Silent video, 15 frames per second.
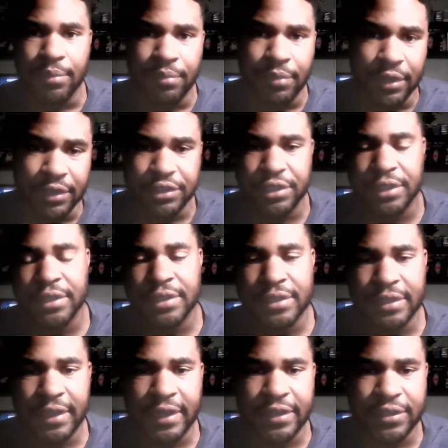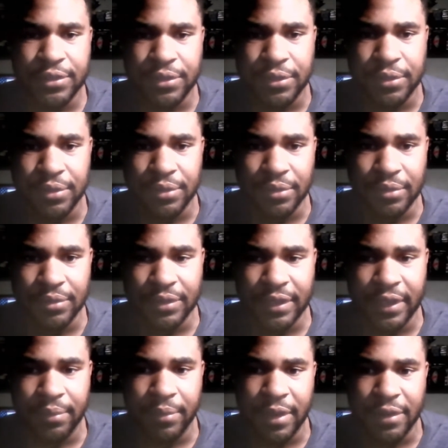But she decides to
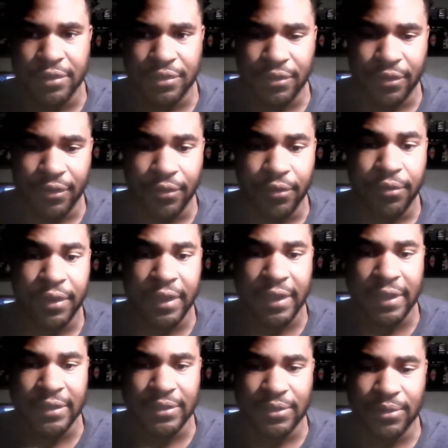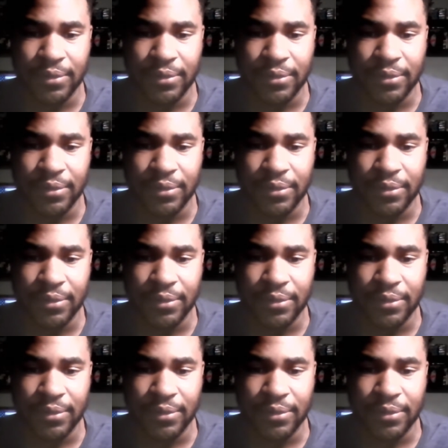take matters in her own hands